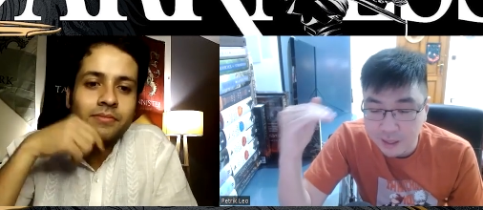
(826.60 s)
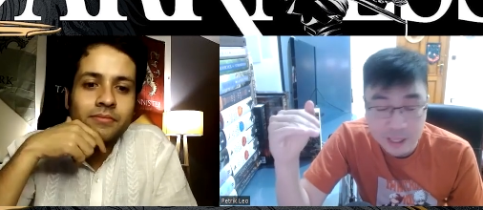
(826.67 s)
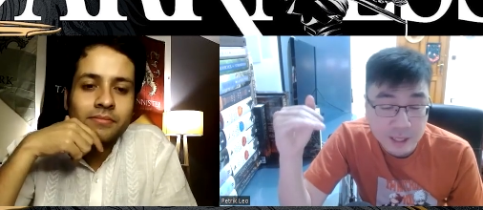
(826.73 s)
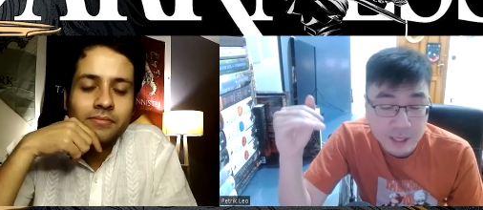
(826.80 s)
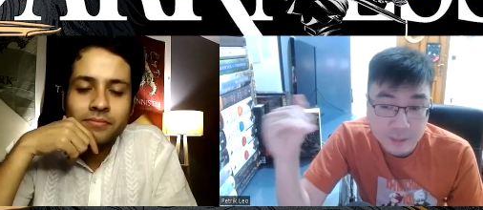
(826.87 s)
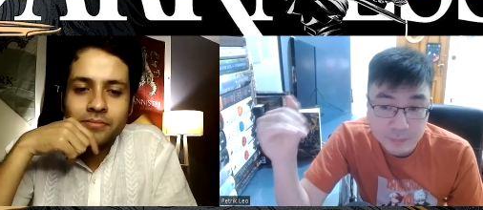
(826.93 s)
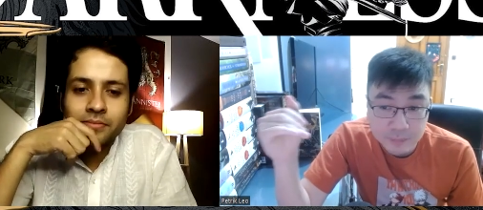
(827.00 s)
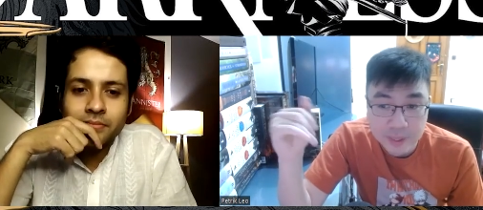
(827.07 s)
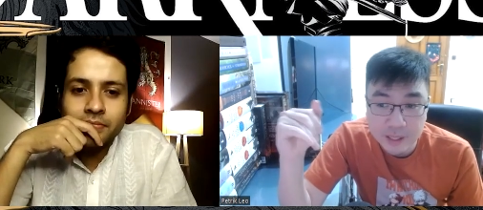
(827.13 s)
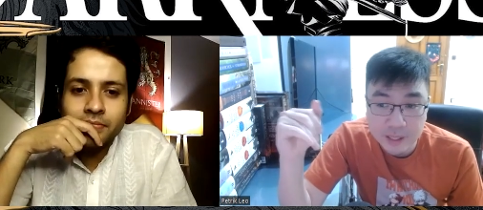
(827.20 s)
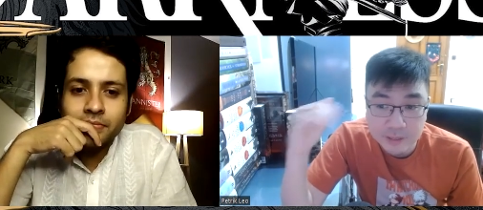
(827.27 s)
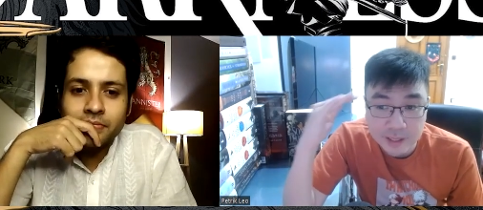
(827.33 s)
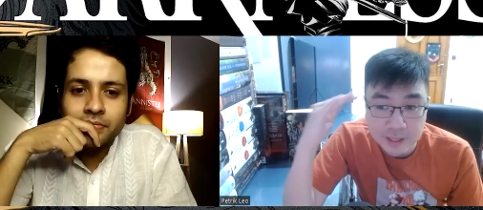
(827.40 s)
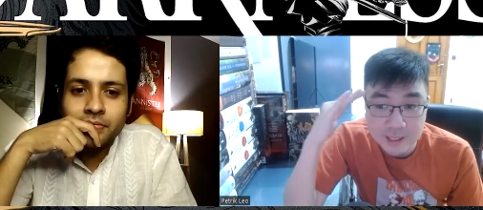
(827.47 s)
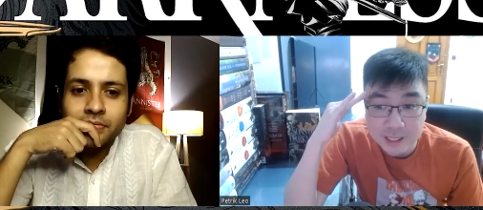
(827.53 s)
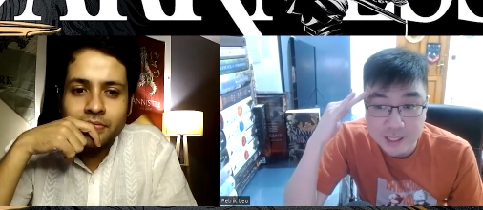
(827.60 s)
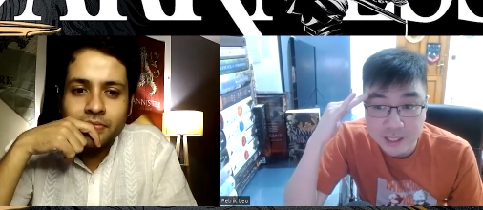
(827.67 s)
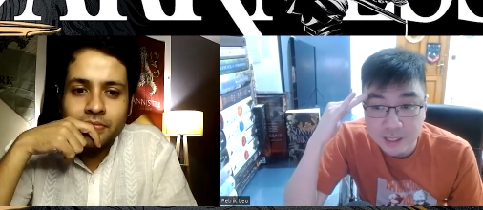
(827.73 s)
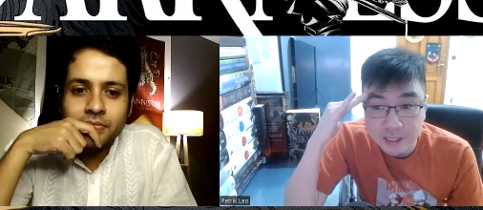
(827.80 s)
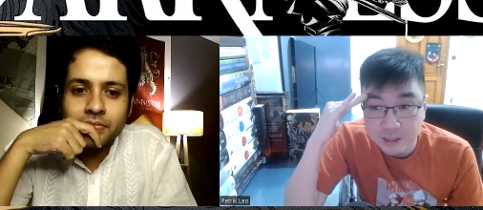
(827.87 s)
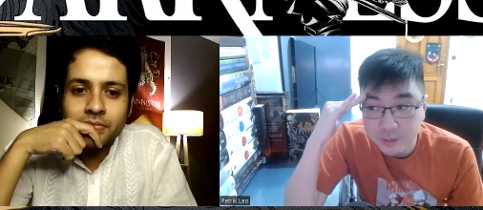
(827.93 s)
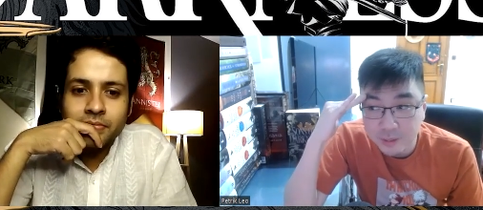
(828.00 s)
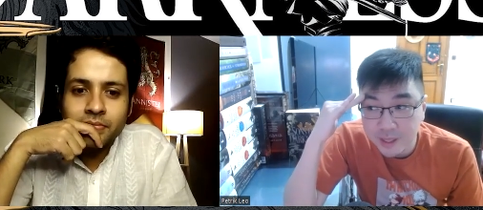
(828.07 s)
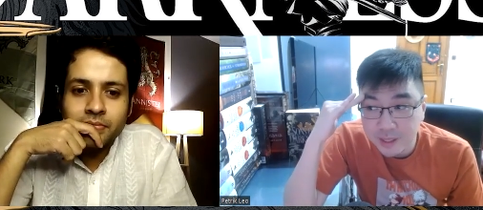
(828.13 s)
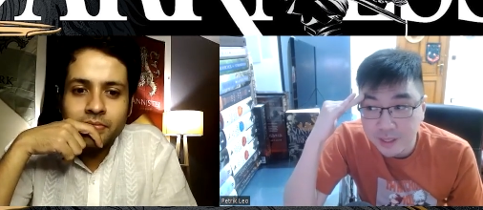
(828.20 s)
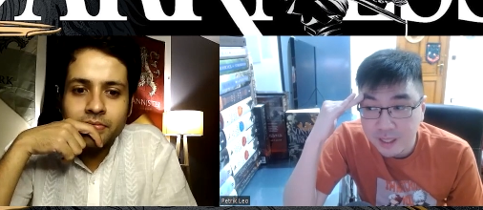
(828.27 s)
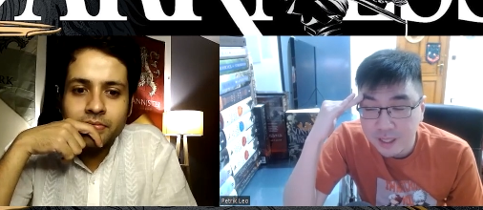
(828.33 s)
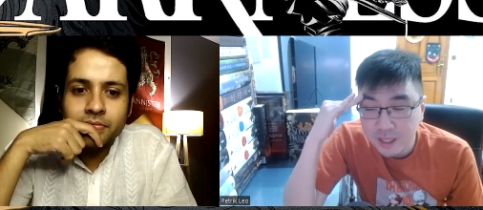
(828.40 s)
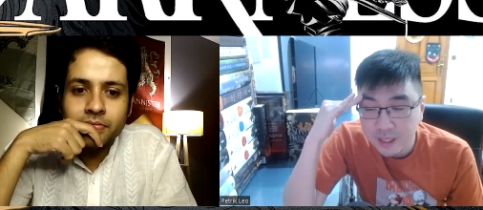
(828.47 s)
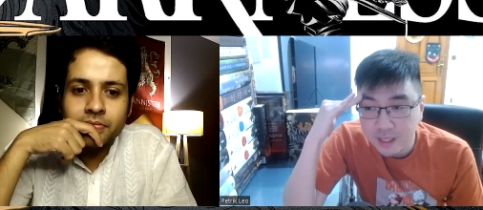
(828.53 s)
Speaker 1: incomplete fantasy series, right?
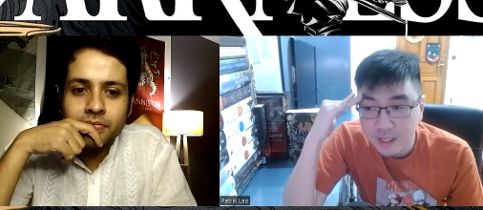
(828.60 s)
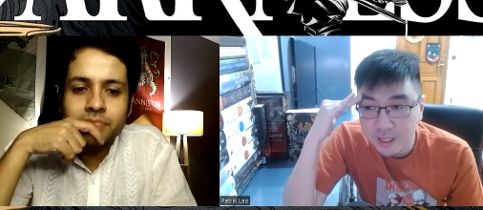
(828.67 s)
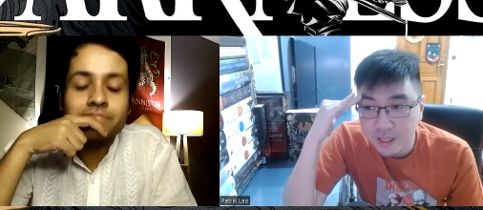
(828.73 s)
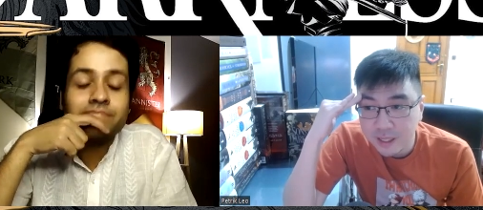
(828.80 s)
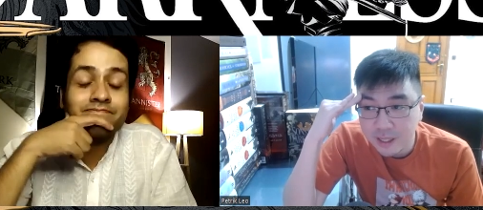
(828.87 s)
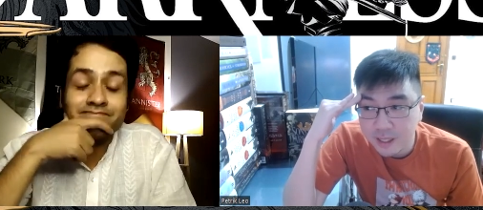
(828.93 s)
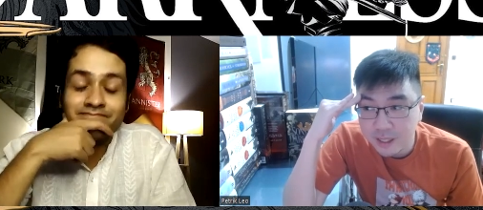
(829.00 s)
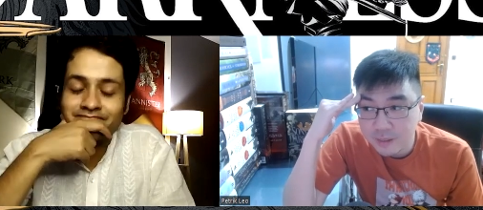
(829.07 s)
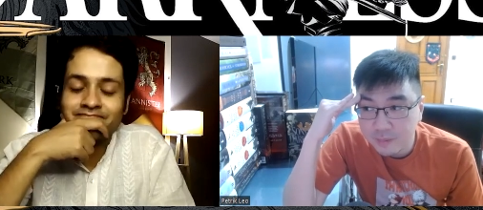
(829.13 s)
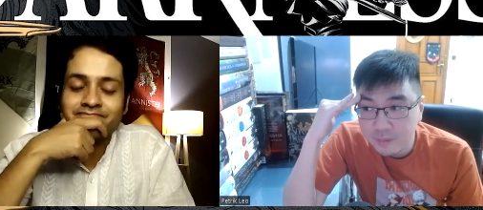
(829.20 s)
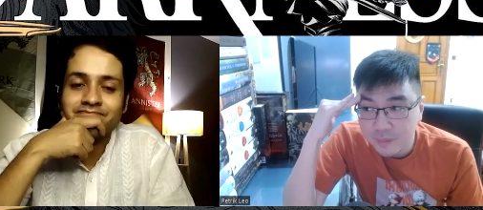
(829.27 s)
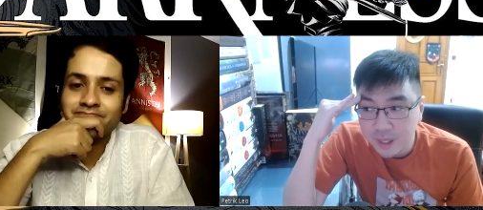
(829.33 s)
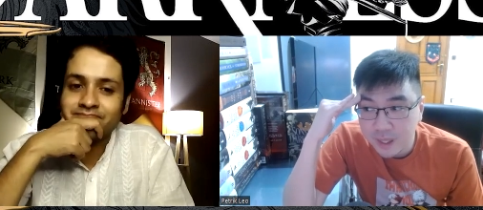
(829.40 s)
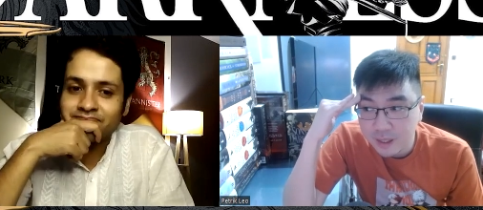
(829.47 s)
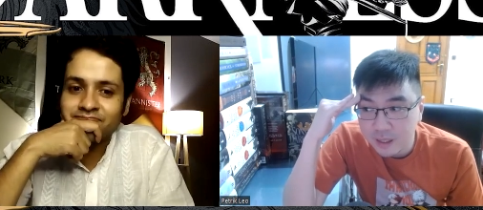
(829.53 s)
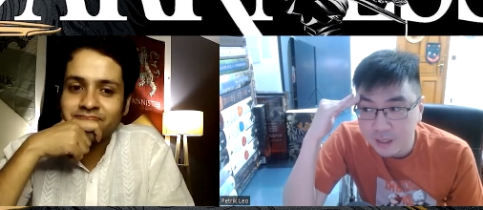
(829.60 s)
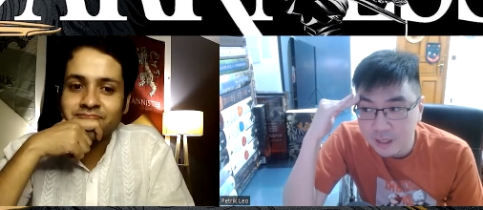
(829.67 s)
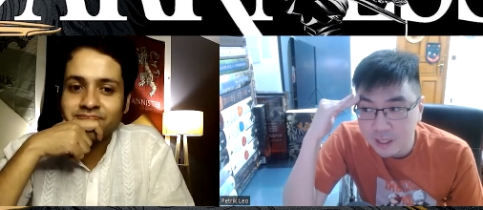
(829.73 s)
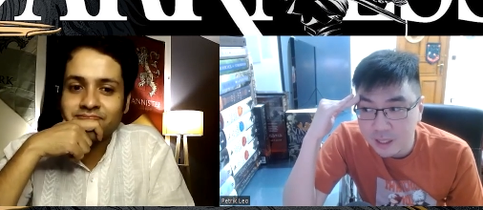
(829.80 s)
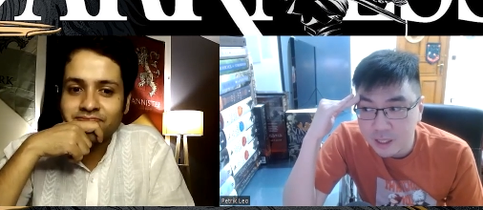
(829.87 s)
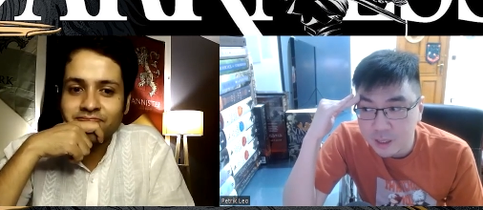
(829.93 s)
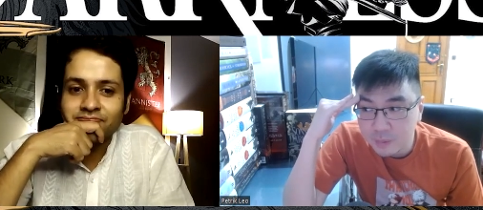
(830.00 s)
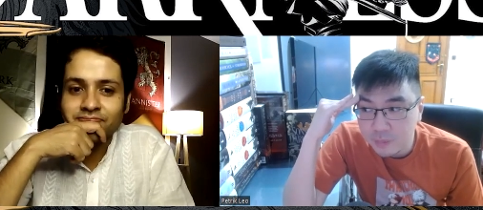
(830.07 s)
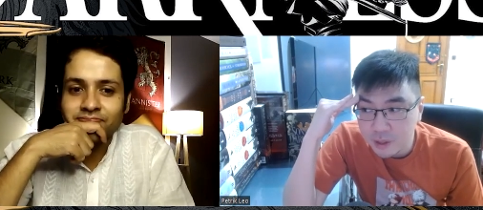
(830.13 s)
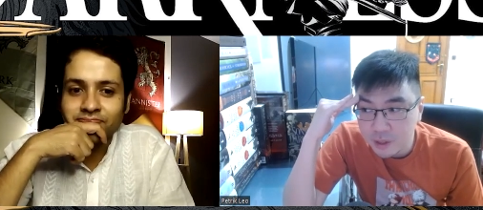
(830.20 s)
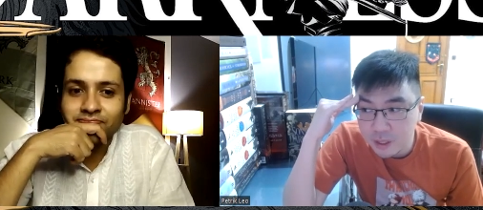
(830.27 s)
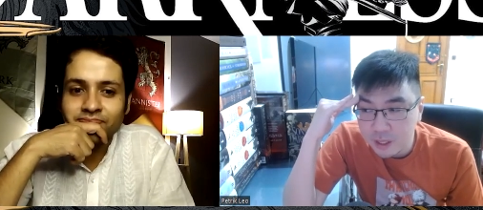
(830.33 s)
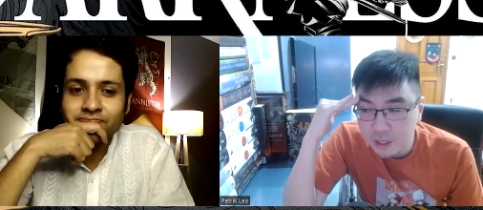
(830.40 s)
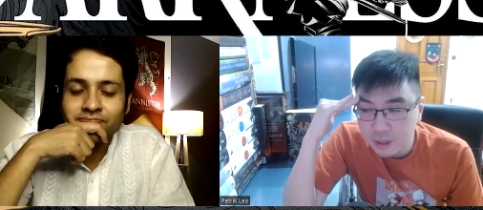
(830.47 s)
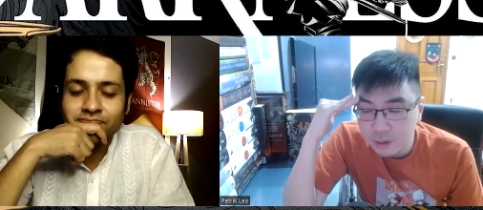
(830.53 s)
And this is
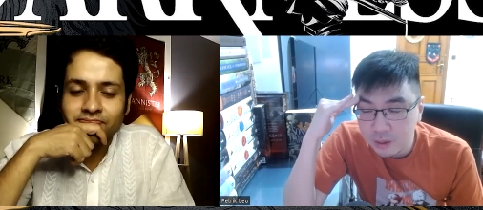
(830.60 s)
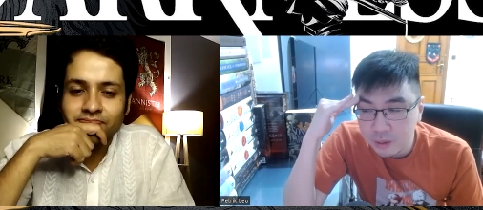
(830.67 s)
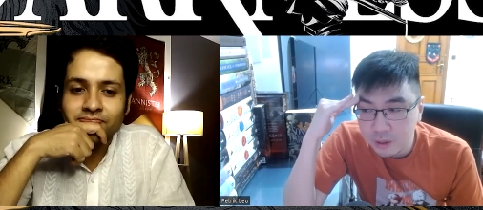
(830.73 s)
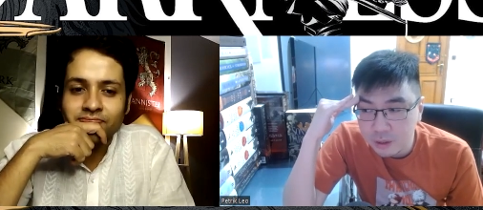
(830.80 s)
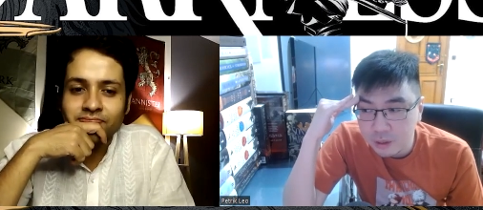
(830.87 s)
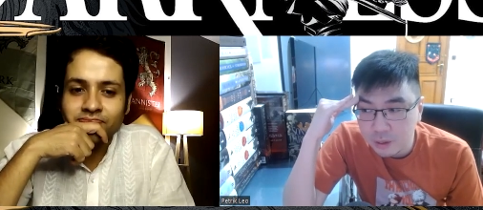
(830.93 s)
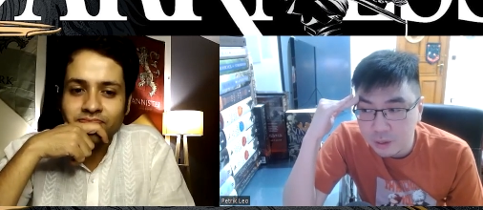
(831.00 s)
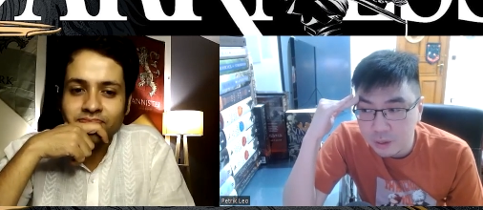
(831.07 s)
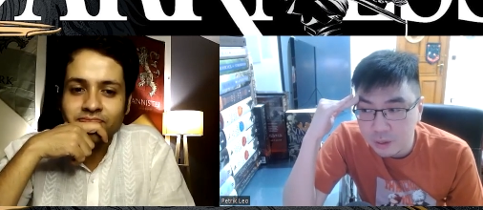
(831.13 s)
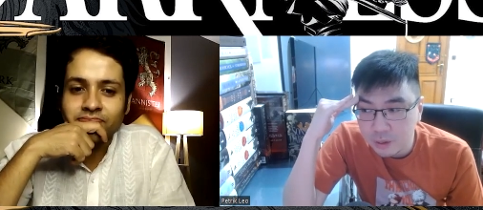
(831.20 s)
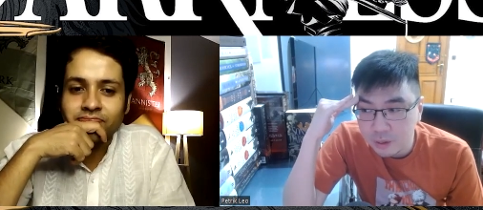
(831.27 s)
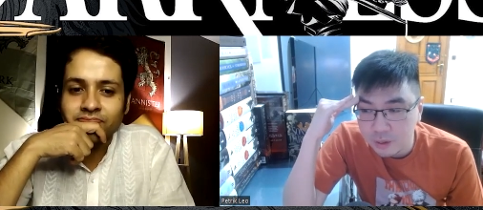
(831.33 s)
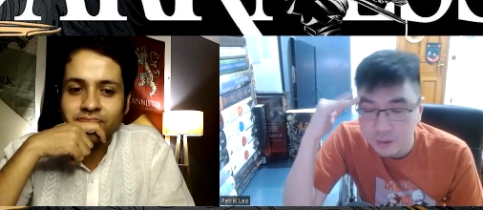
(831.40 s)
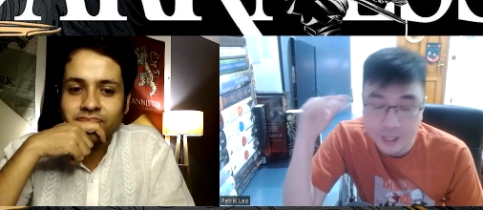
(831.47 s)
mostly due to,